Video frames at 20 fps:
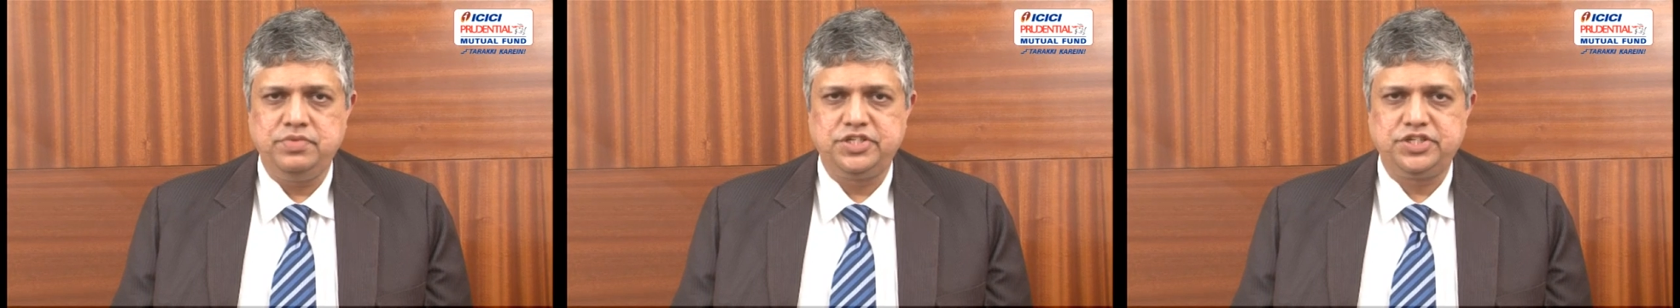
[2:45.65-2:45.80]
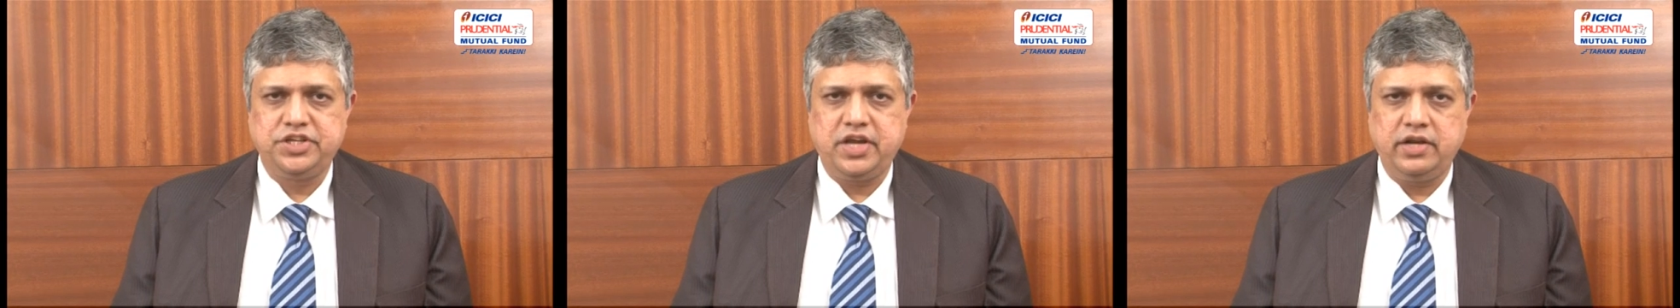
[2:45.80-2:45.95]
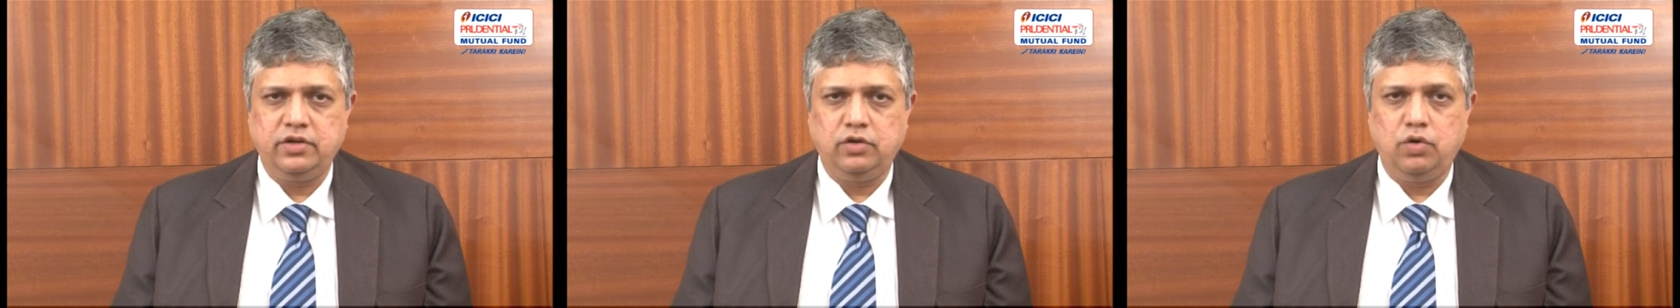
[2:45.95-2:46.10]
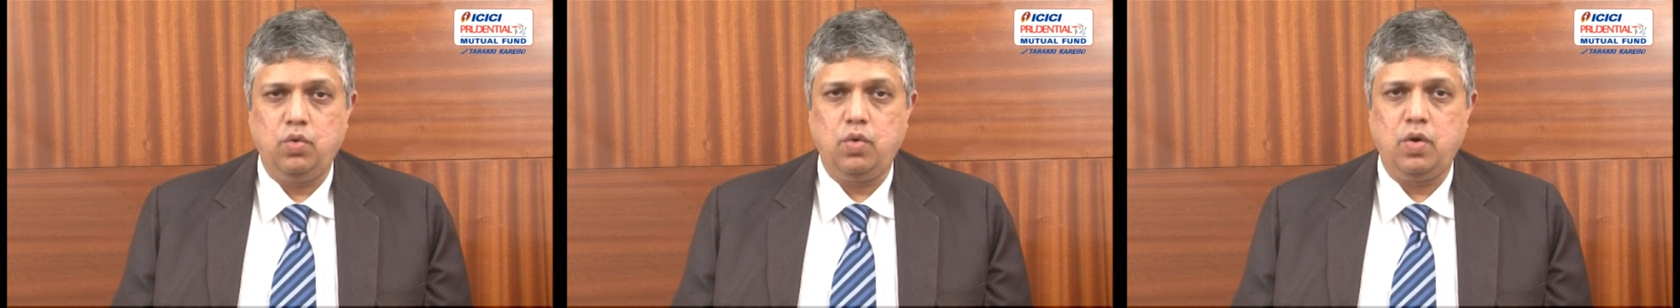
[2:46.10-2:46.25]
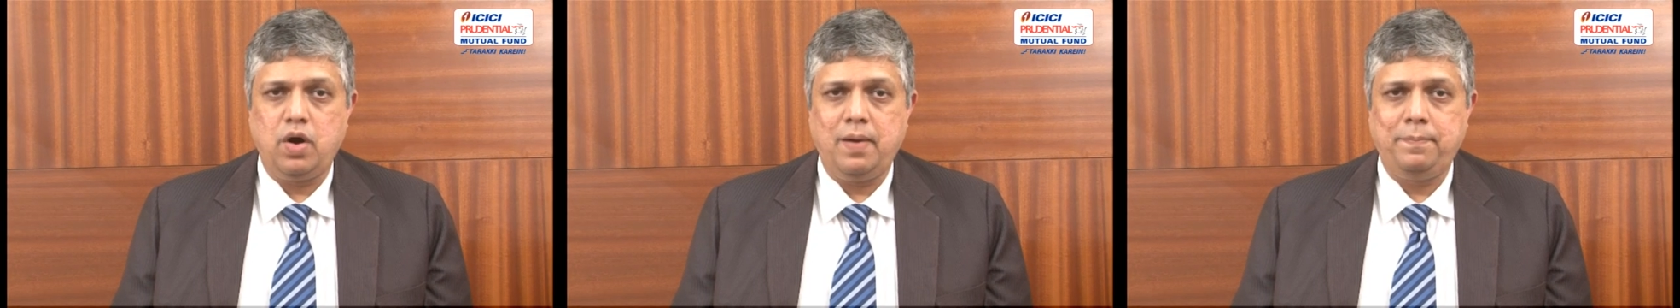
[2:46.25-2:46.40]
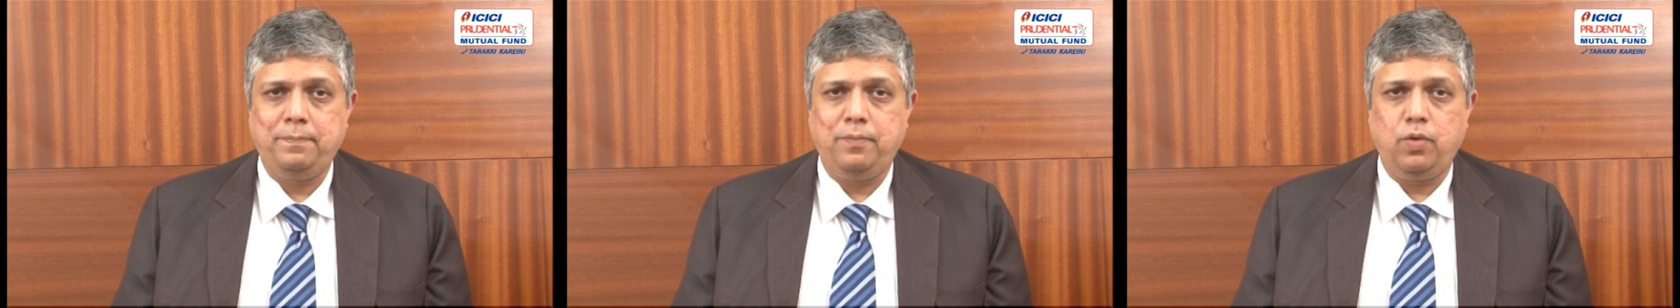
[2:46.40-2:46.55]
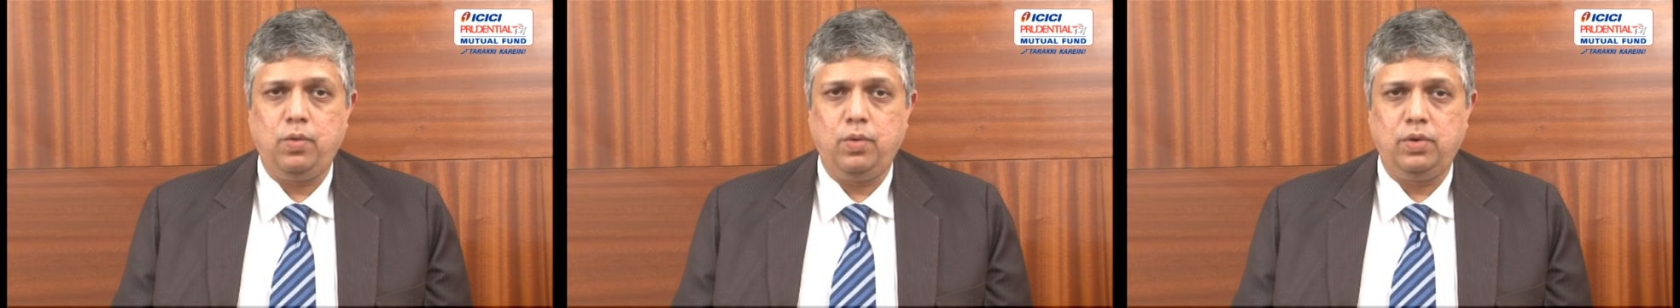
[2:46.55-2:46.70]
which can go
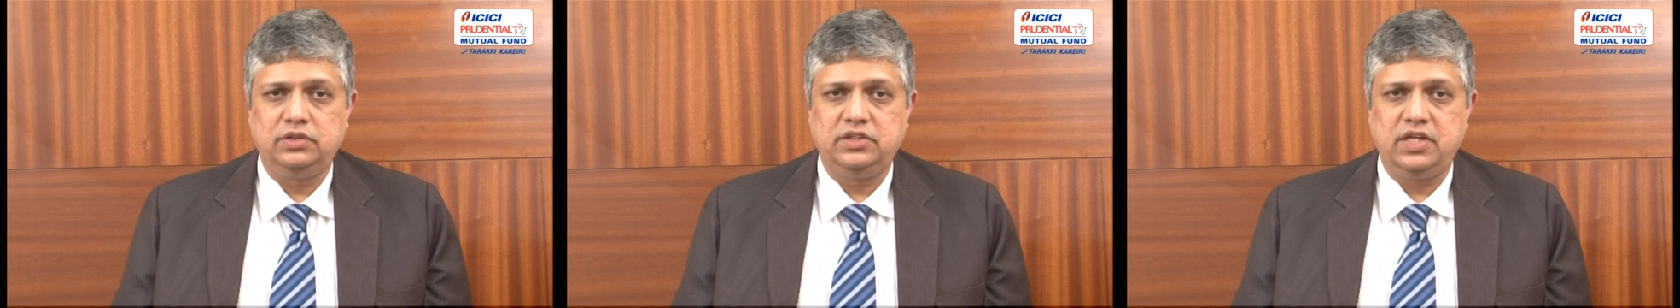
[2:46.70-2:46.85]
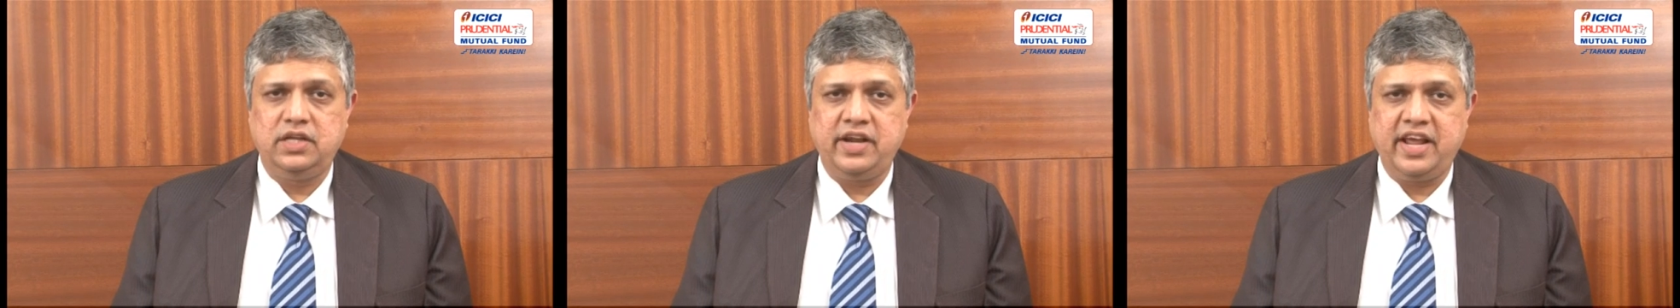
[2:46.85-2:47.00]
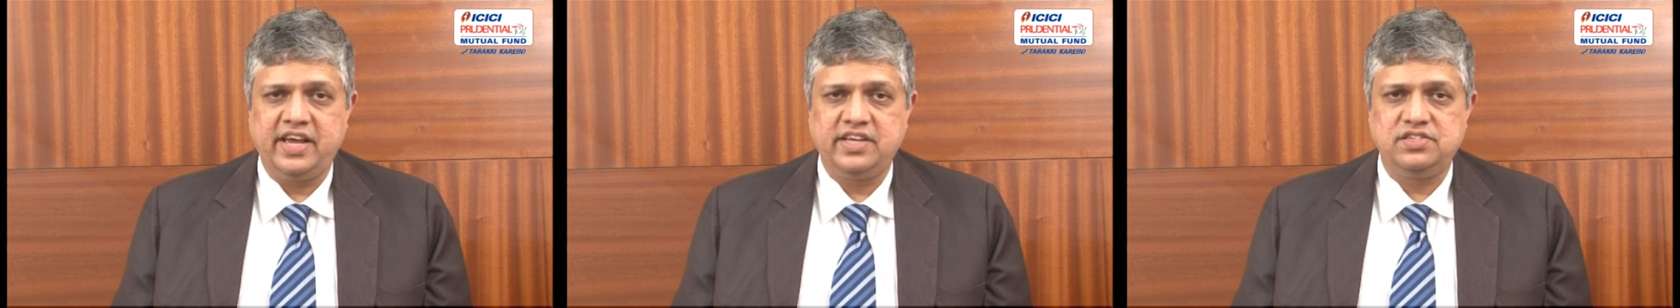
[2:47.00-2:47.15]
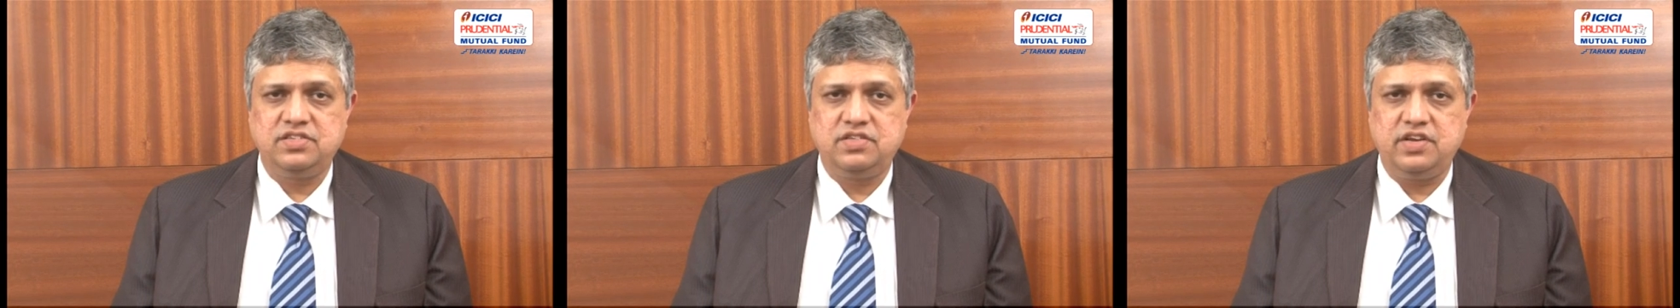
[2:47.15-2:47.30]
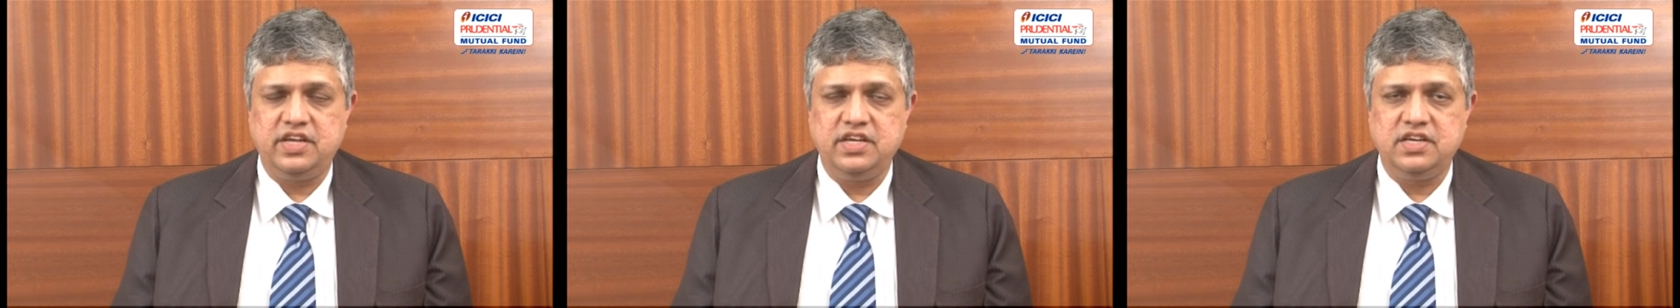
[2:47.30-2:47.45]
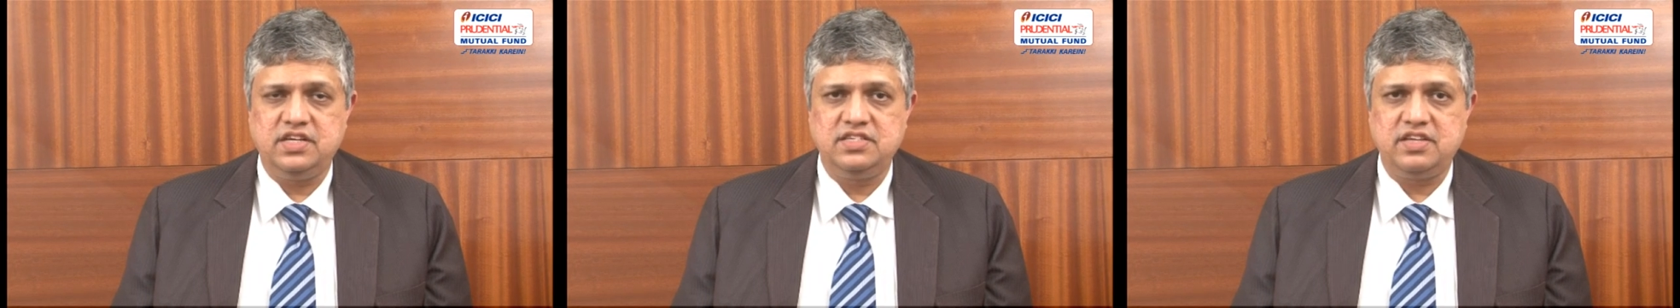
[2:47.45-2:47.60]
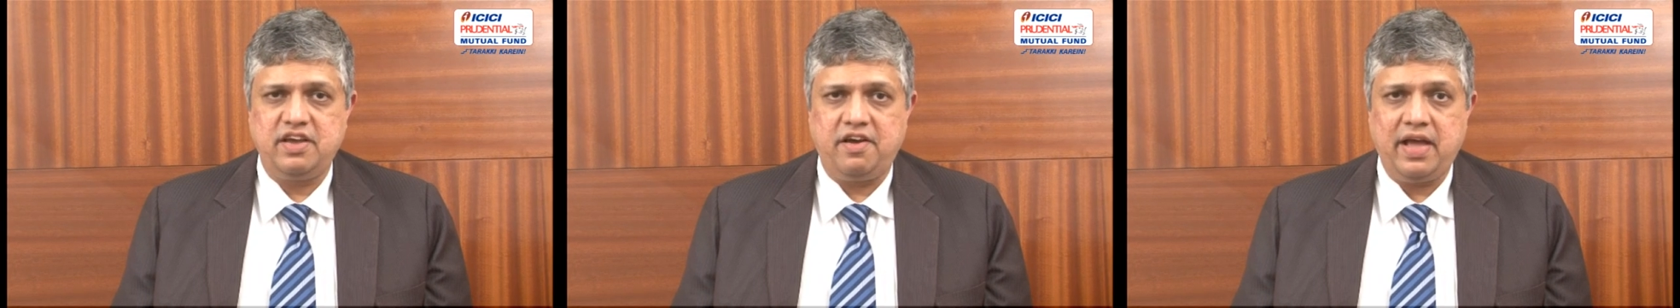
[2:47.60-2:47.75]
up over the next 3
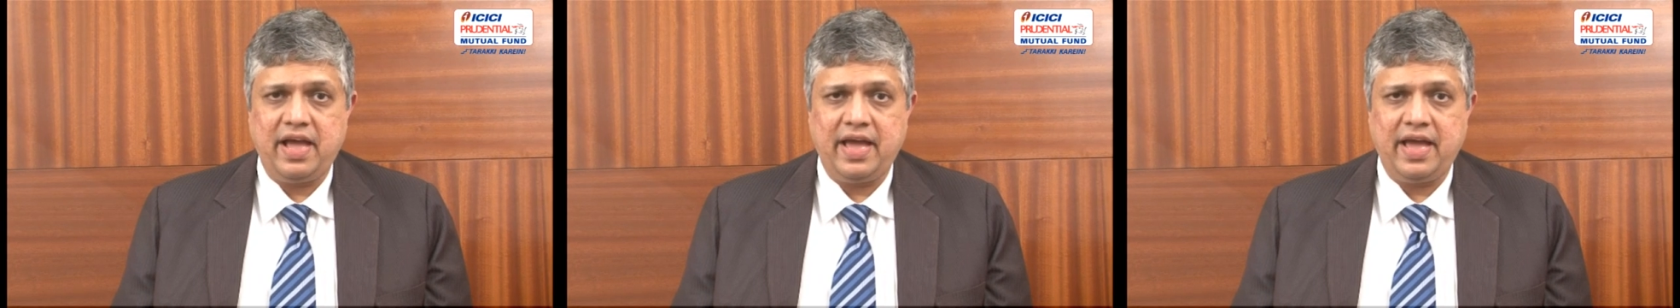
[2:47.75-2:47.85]
years,